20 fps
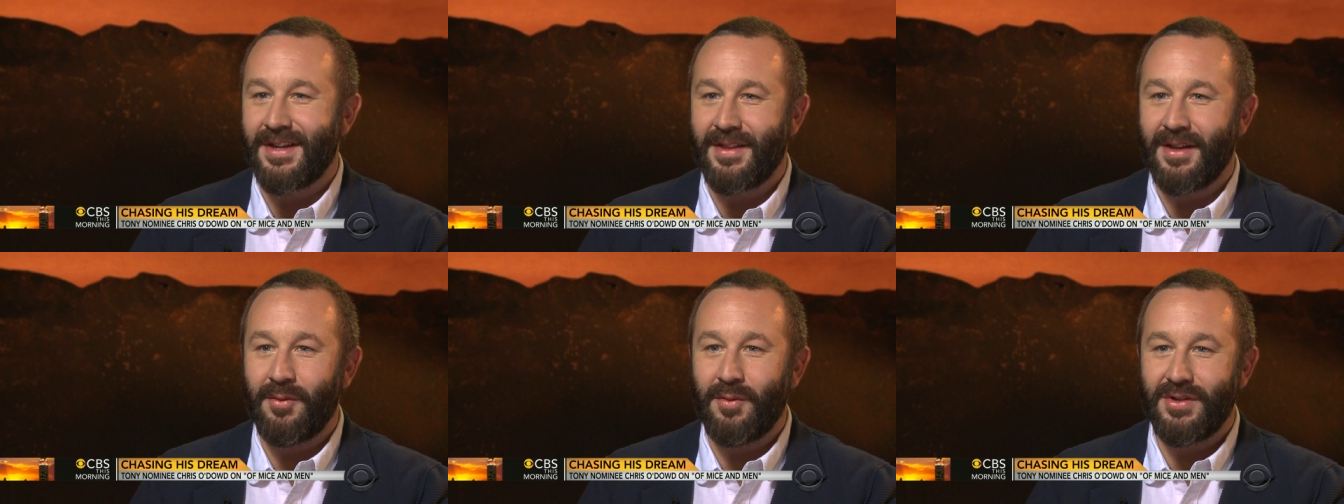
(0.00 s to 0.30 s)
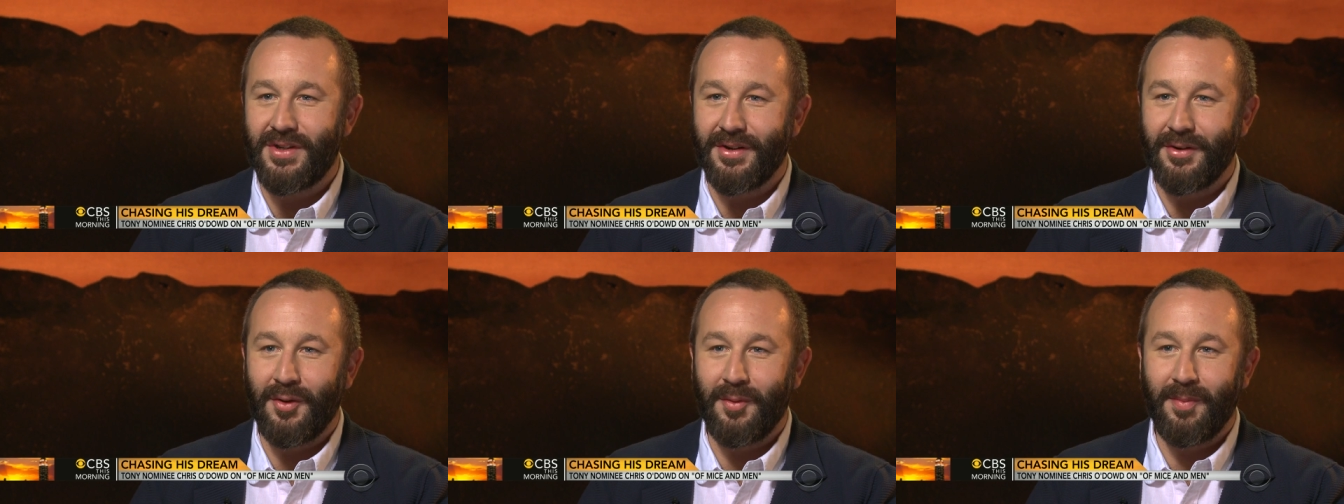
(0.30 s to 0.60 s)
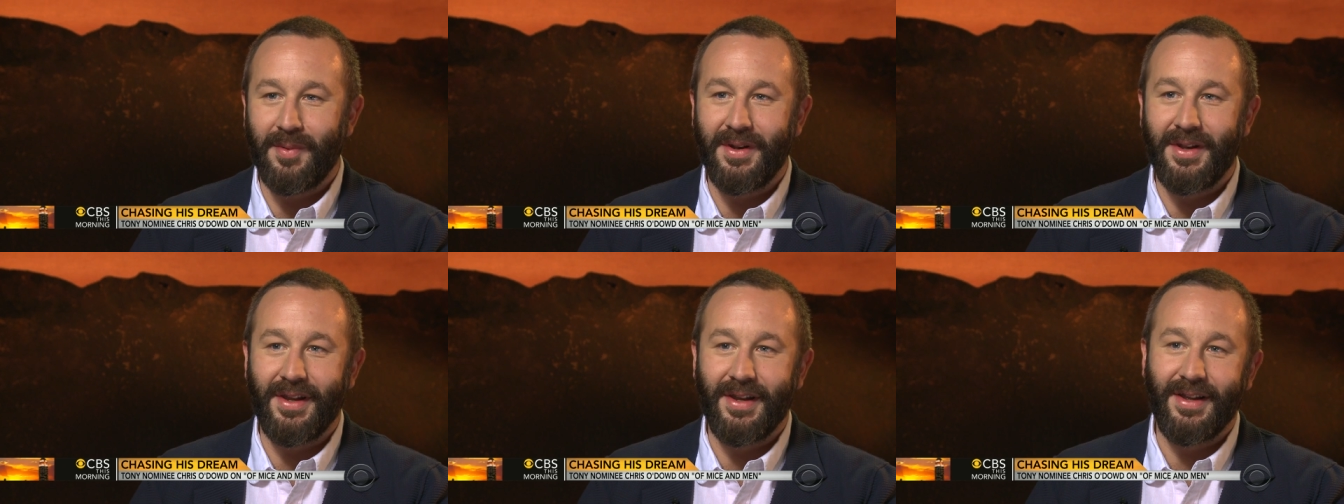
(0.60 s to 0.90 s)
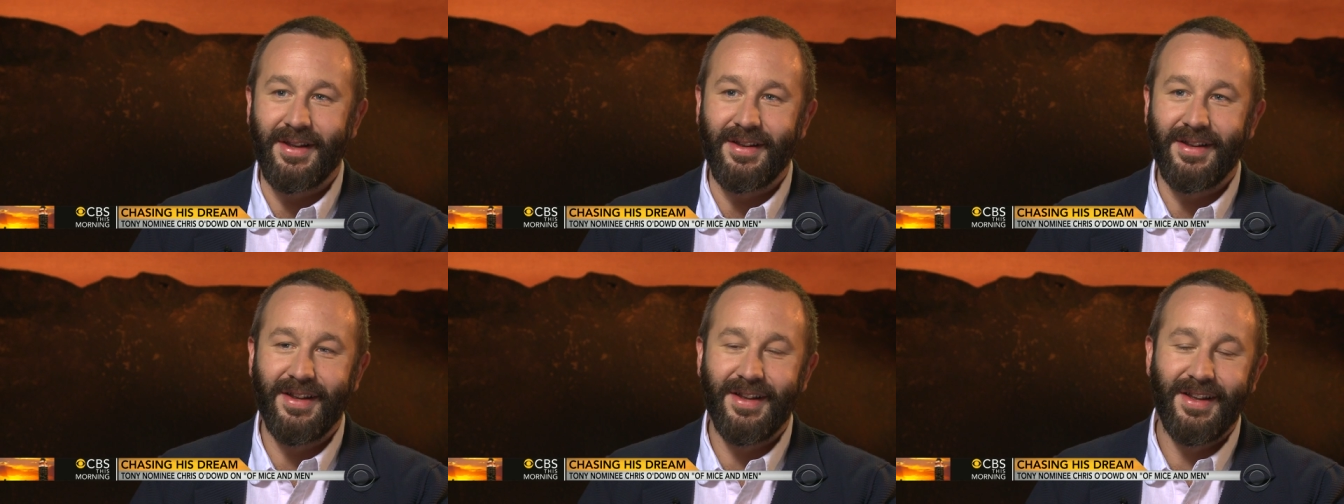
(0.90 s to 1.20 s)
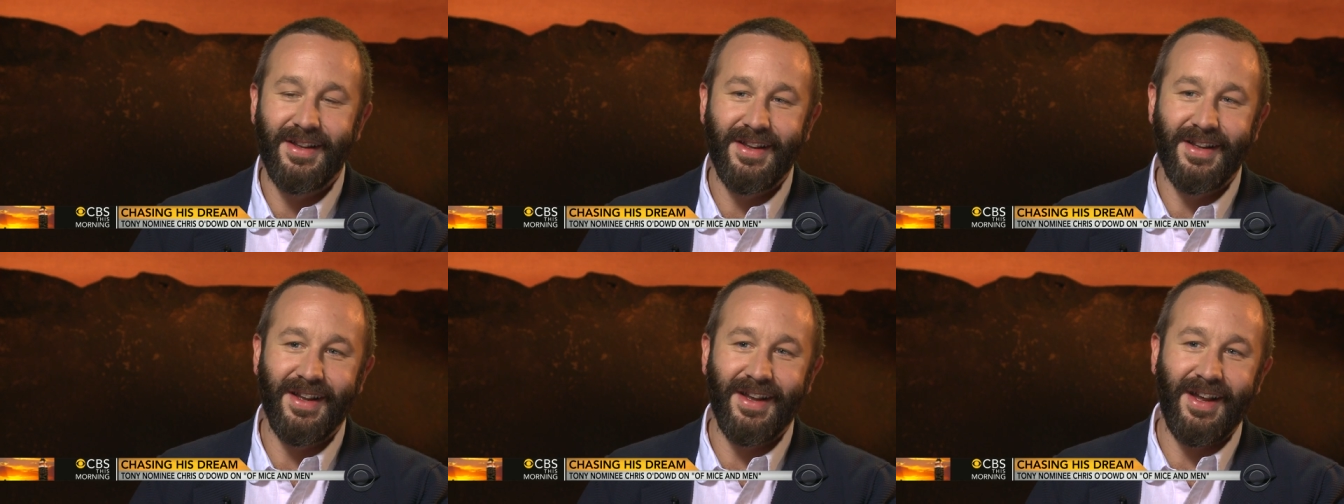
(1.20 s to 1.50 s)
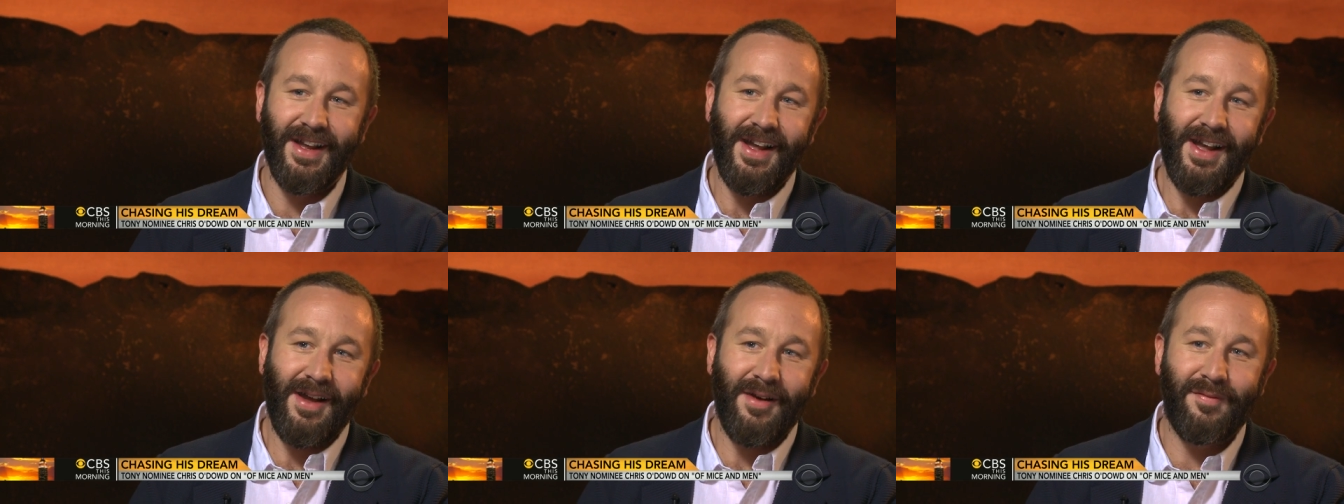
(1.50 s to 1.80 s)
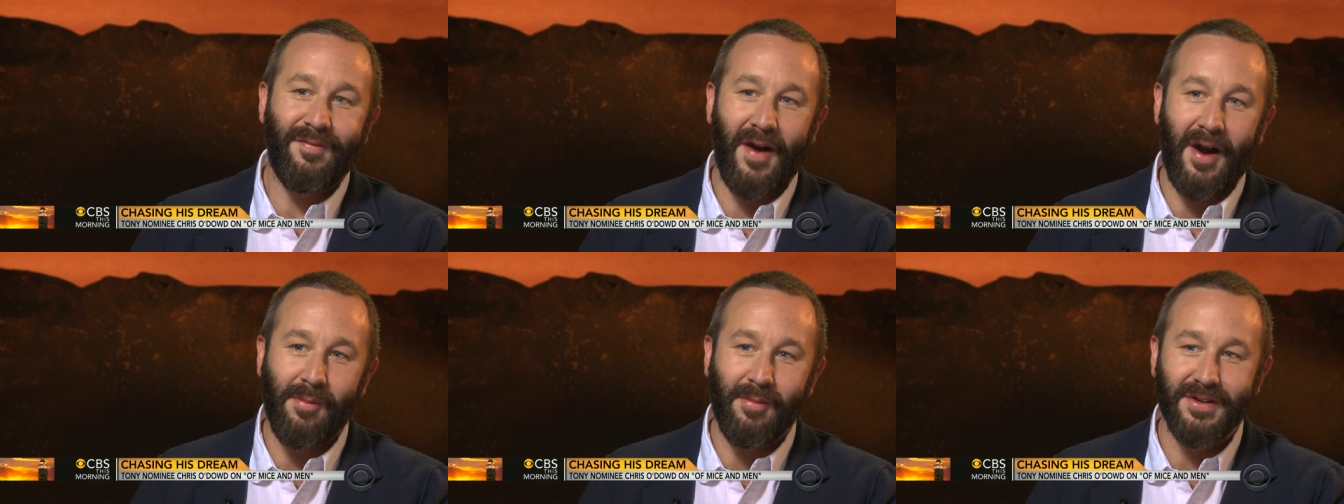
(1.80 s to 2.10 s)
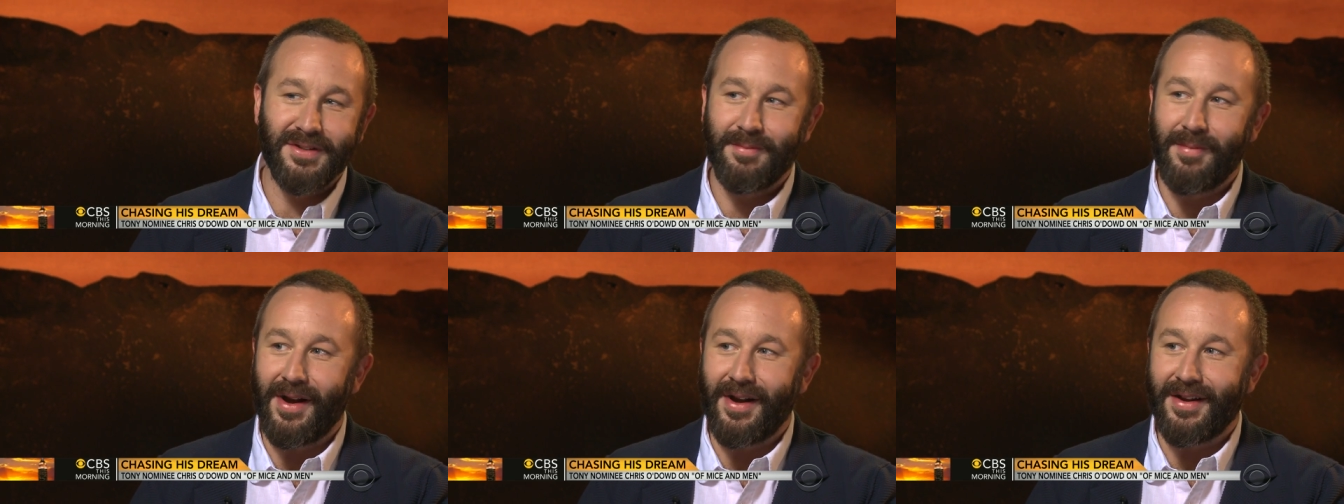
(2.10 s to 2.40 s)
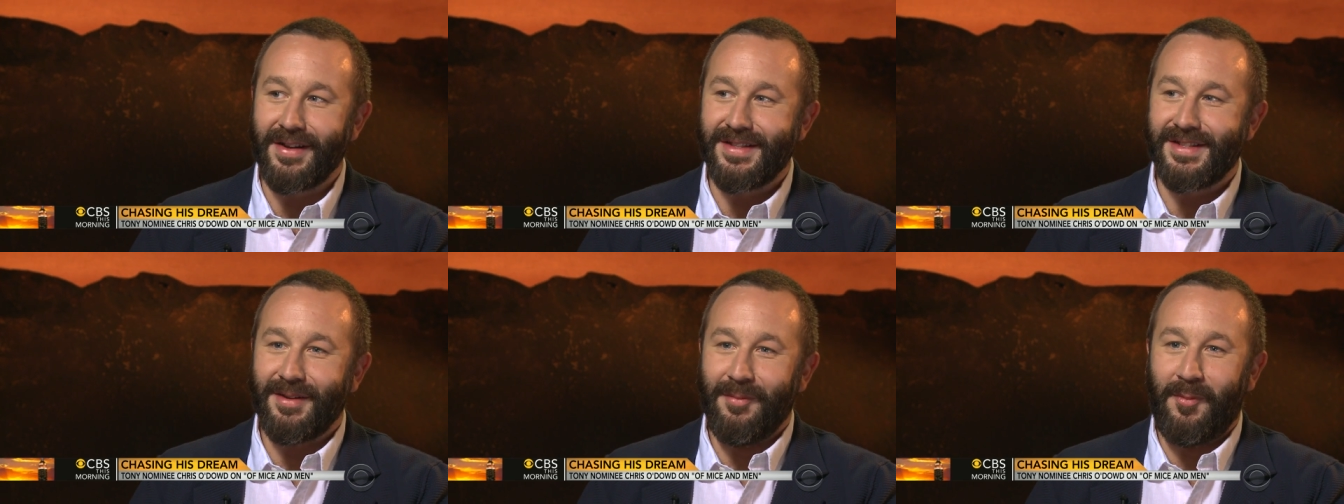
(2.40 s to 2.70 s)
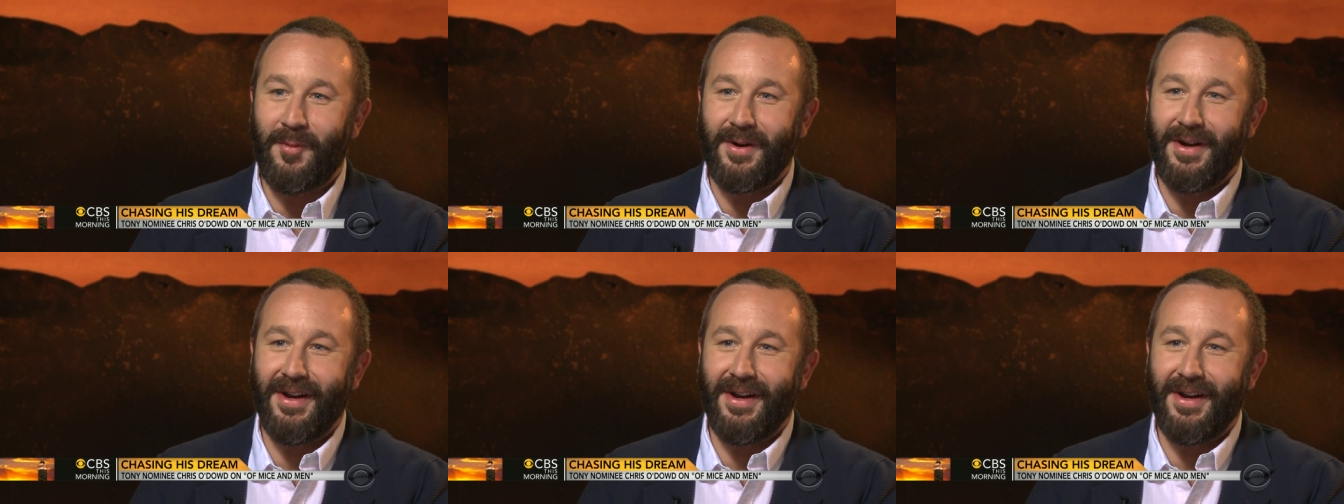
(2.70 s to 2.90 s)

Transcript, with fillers: I think we should open a, a farmer's market.